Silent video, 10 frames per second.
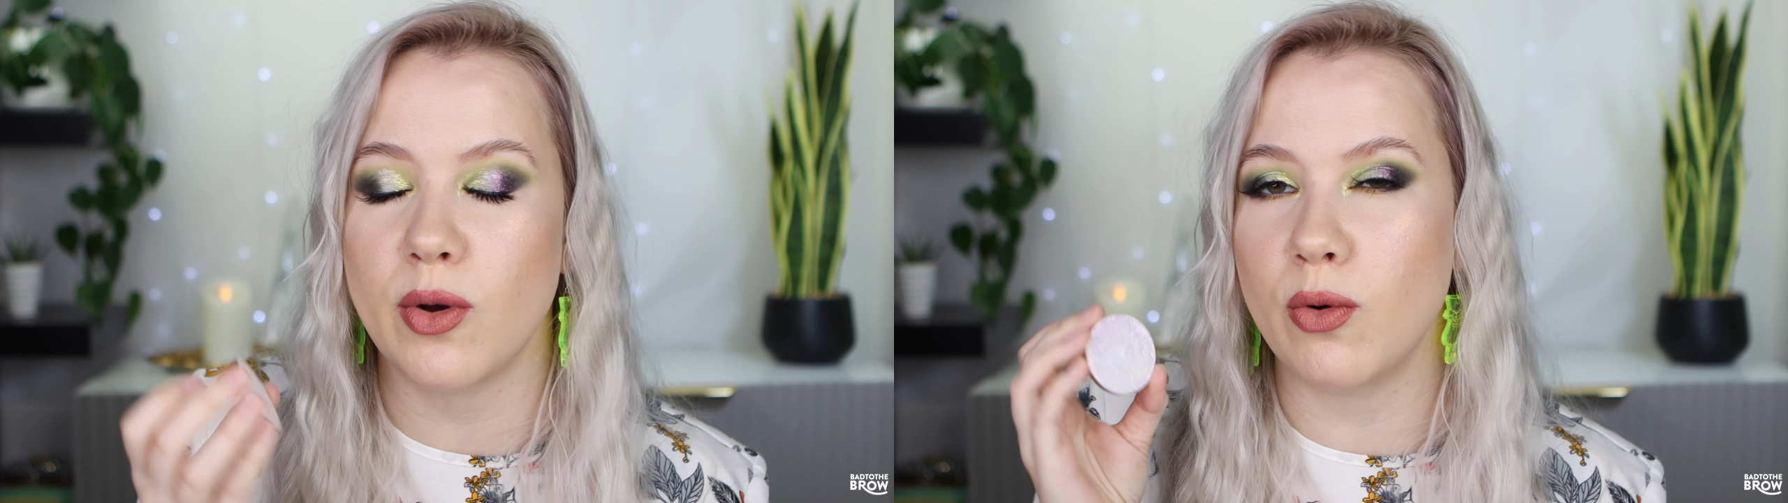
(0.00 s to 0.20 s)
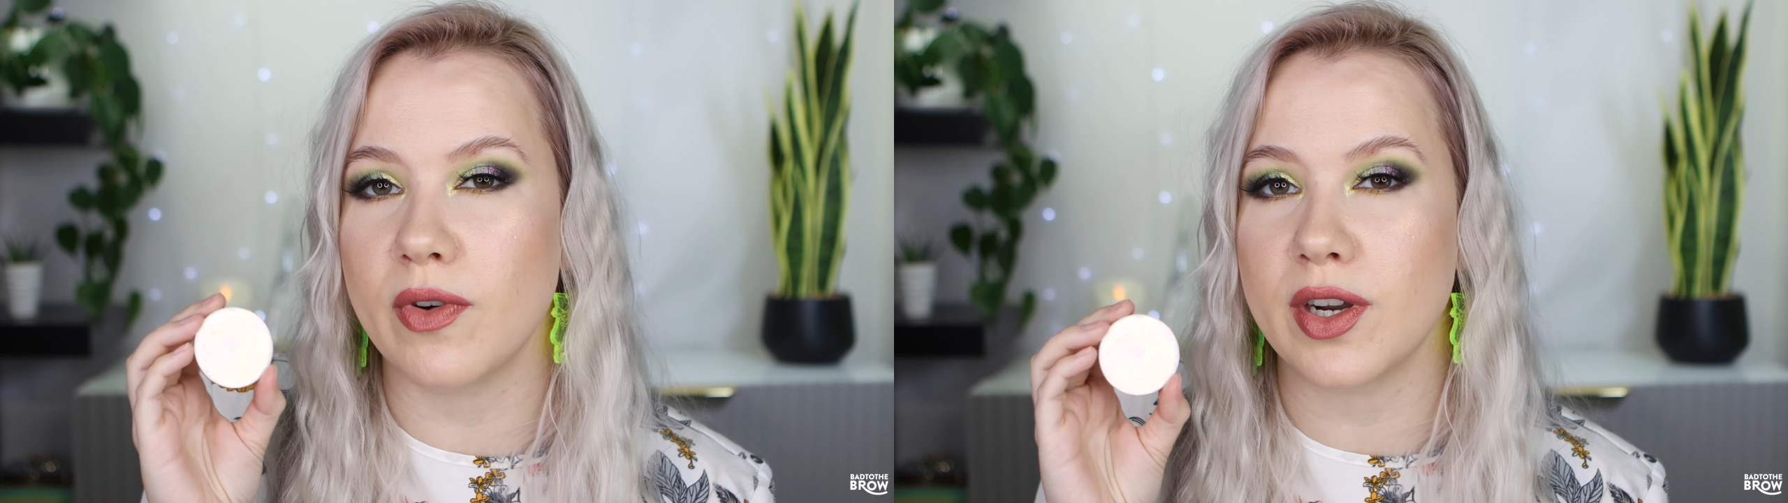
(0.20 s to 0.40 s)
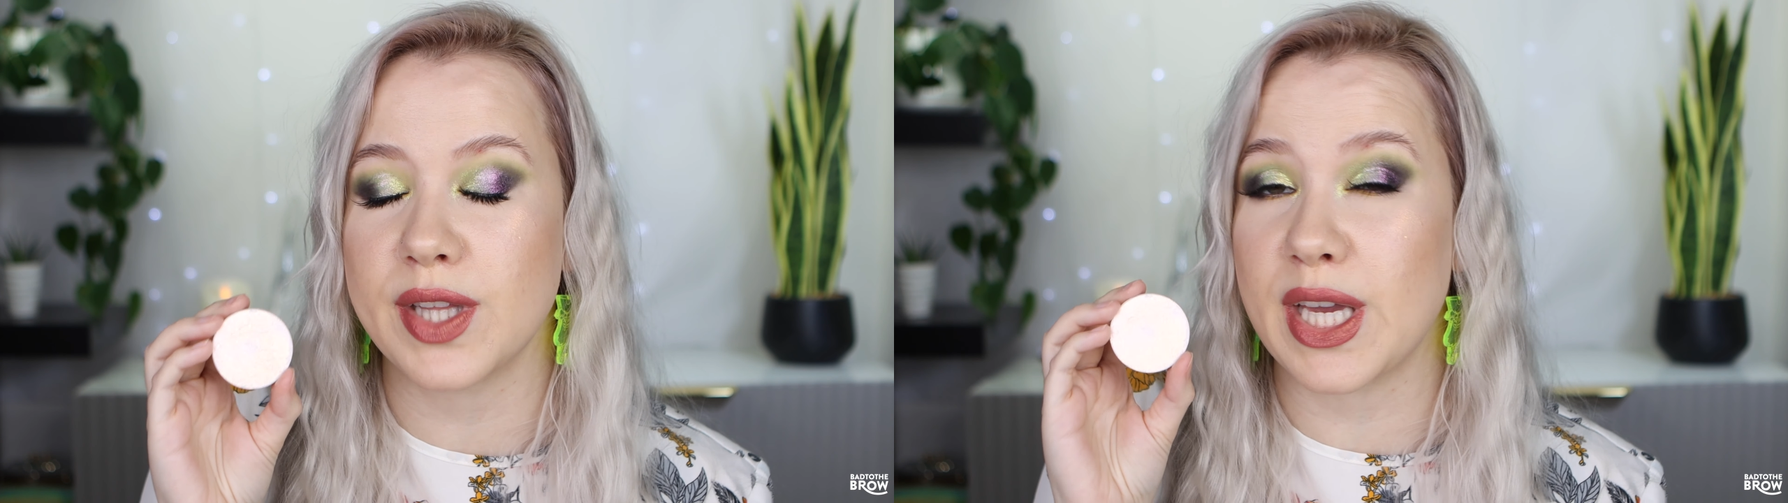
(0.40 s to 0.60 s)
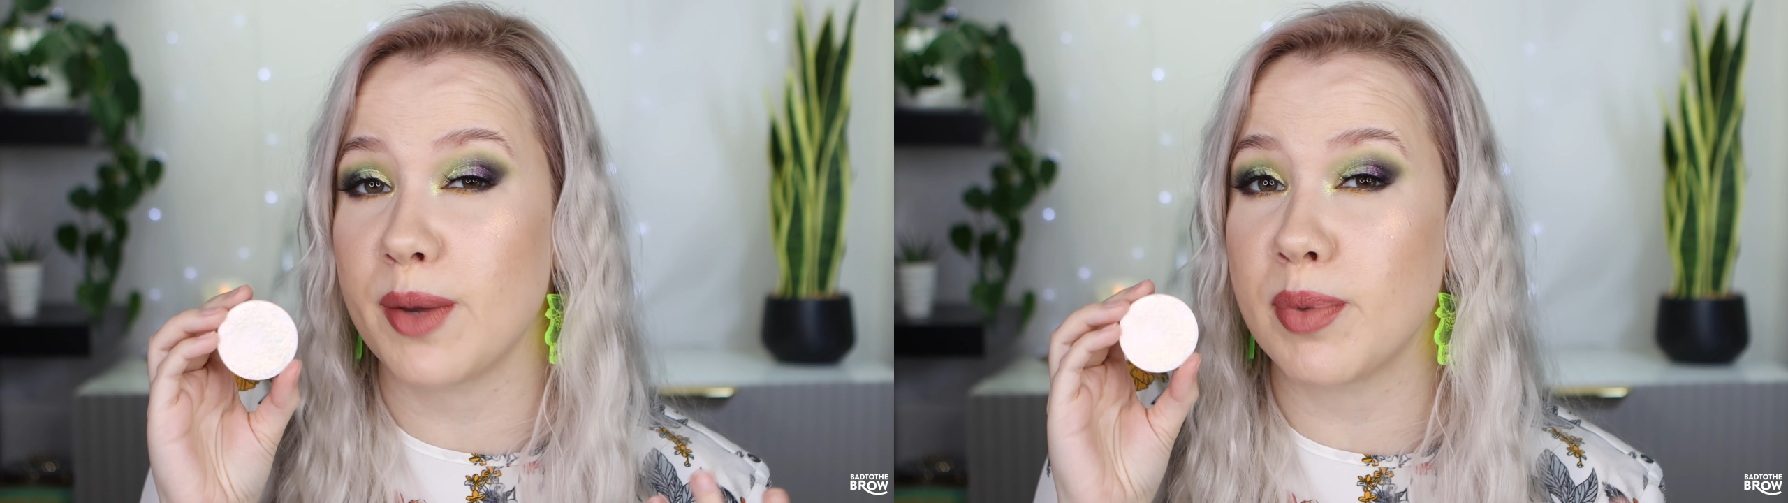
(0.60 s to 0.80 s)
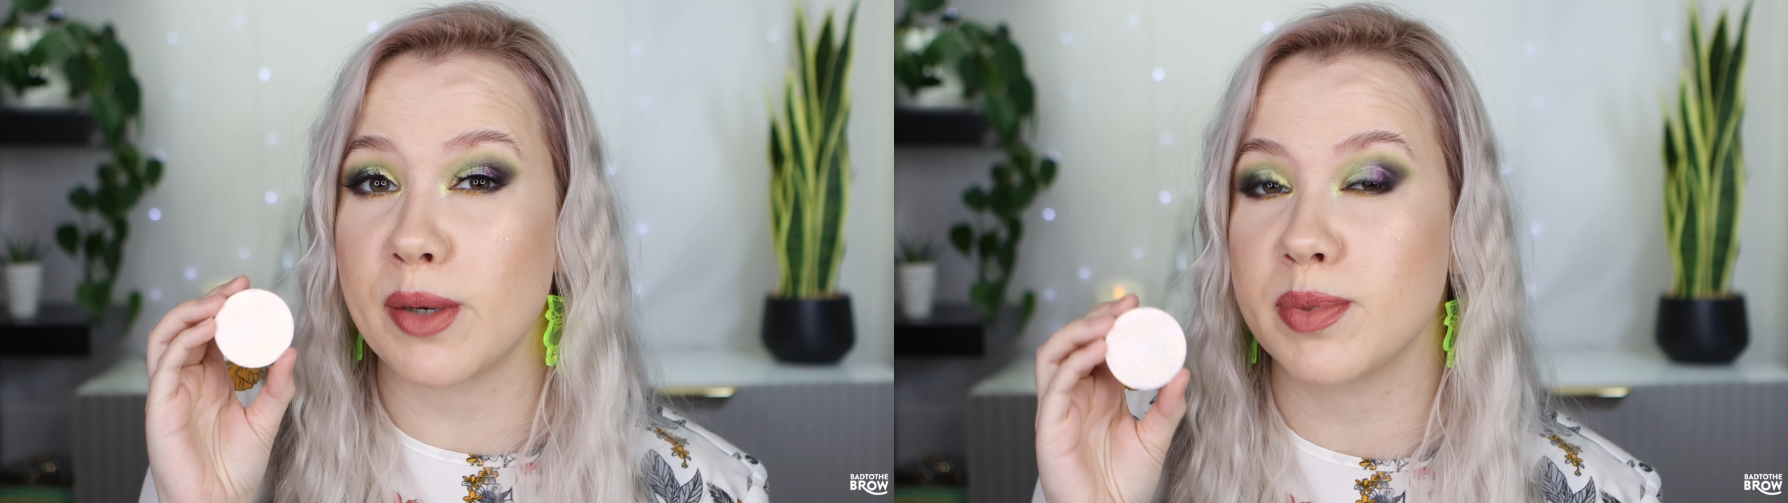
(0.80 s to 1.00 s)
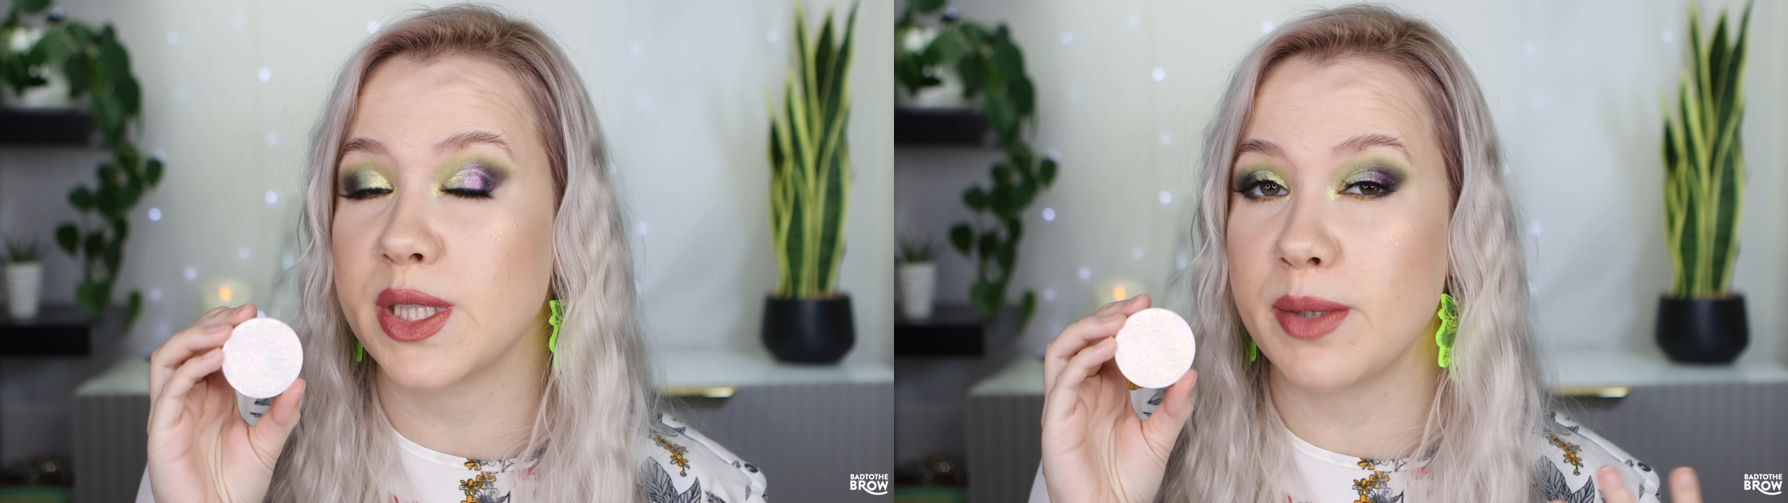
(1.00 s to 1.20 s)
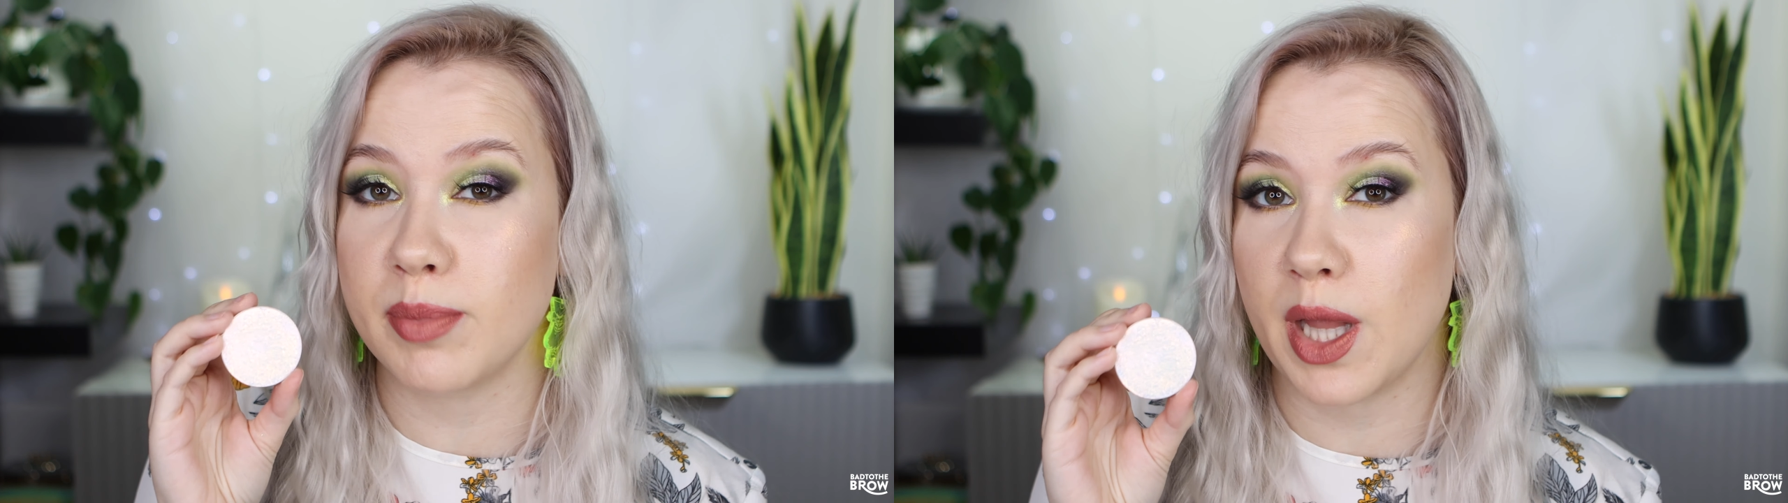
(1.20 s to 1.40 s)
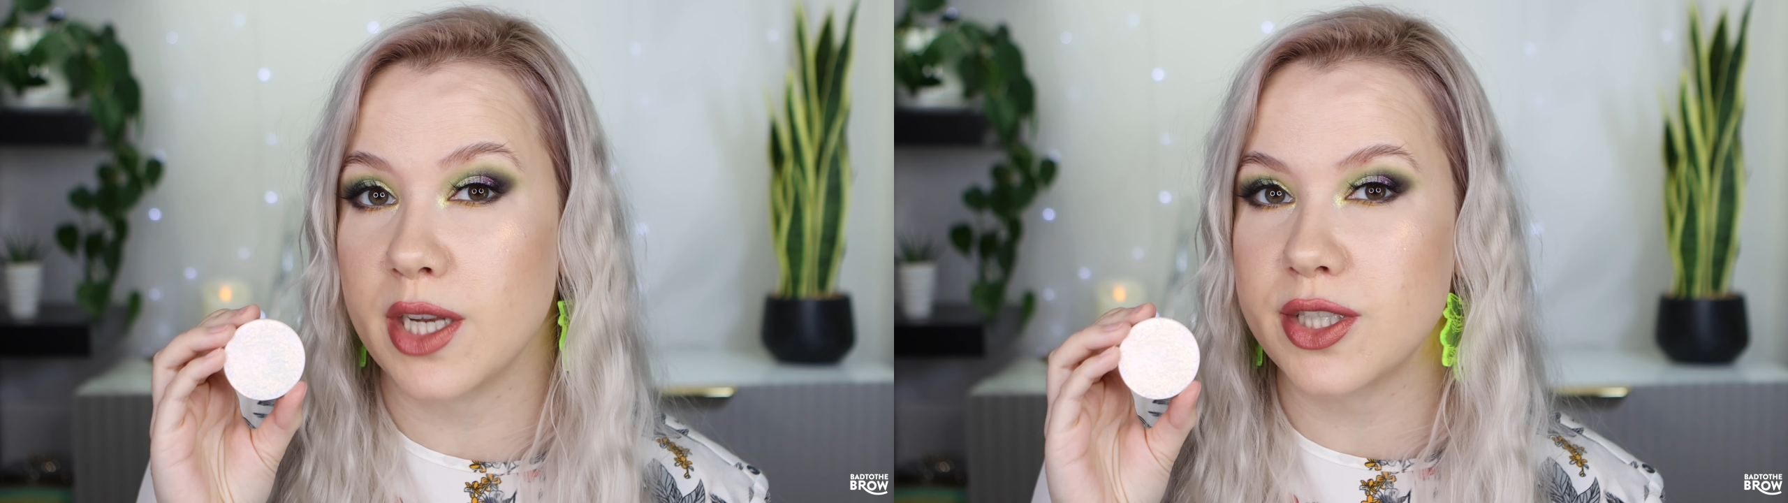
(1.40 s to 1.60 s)
over like a purpley
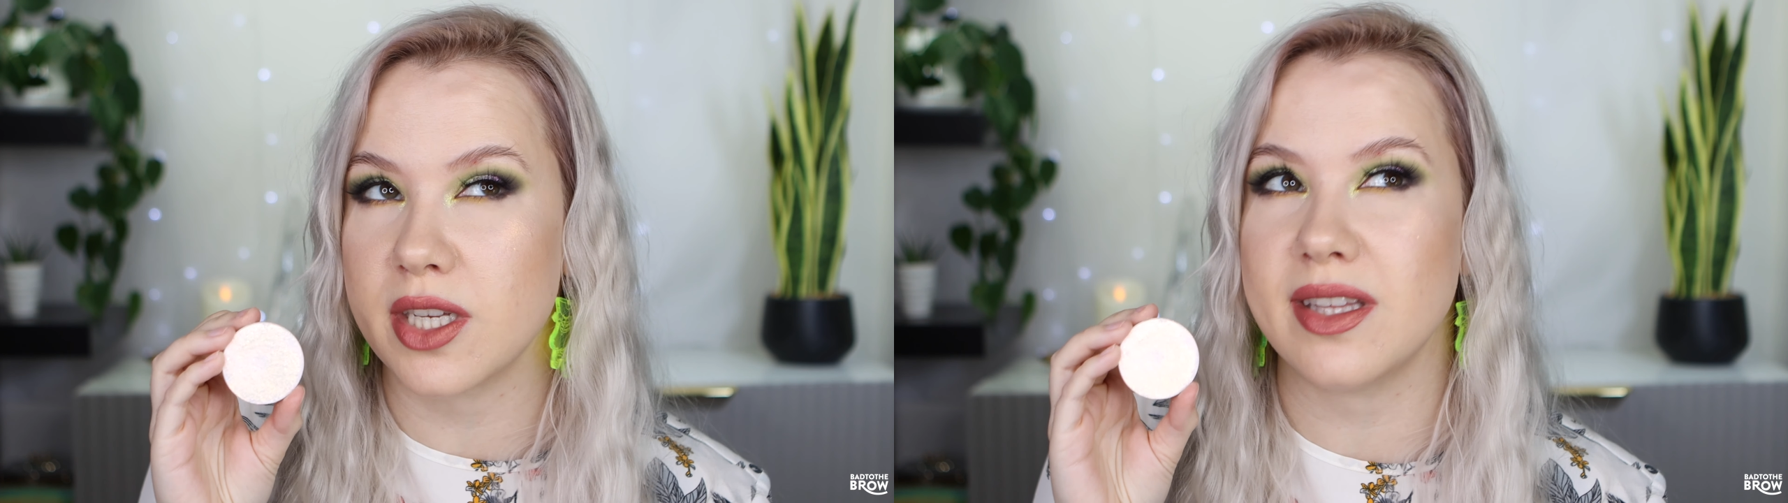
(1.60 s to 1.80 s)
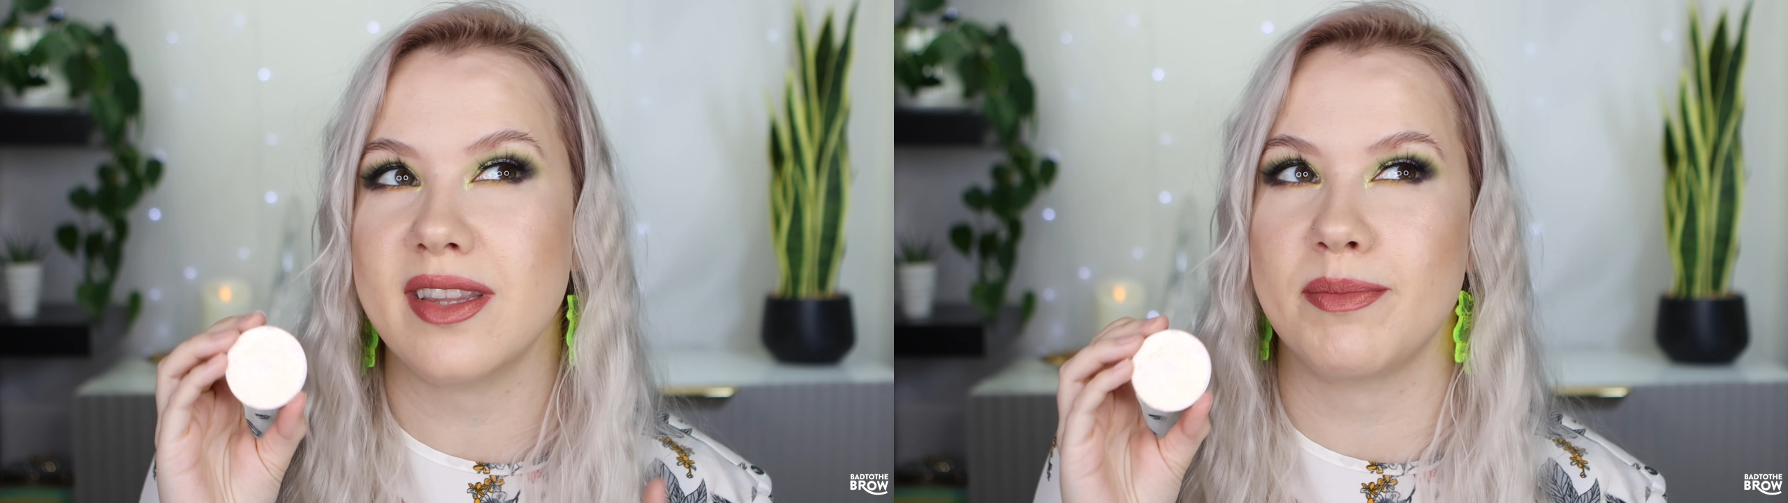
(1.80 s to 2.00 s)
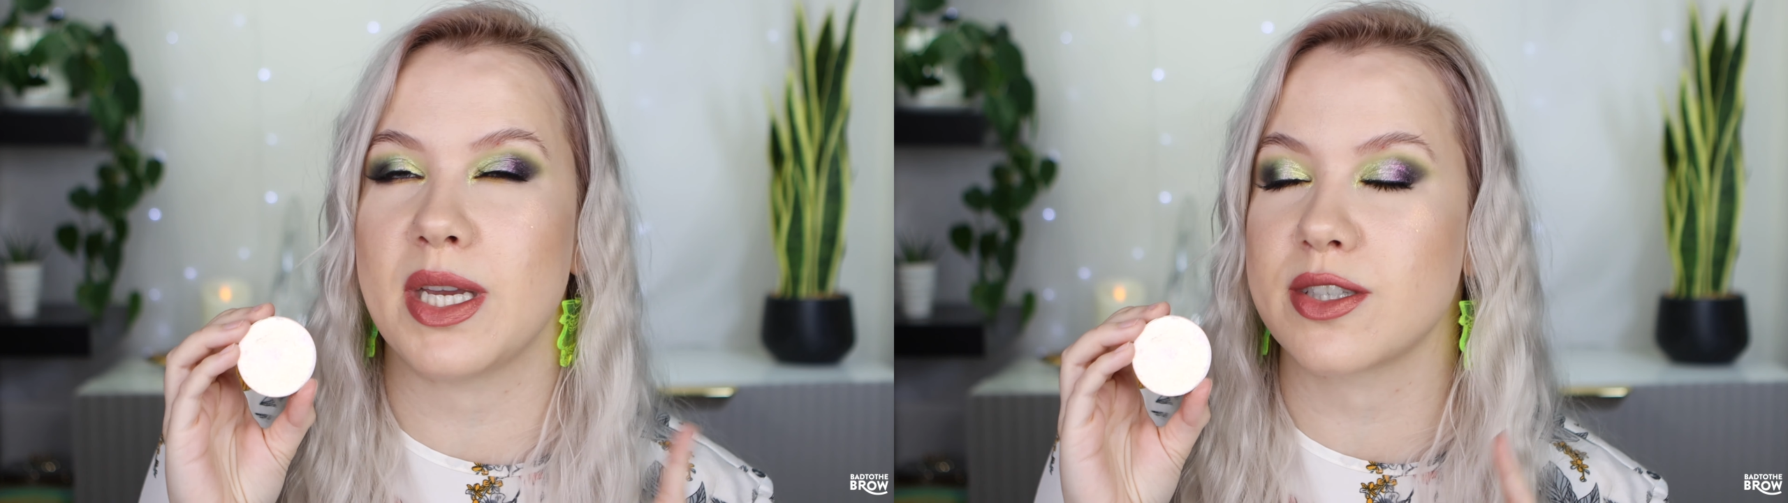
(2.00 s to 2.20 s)
blush, I think that'd be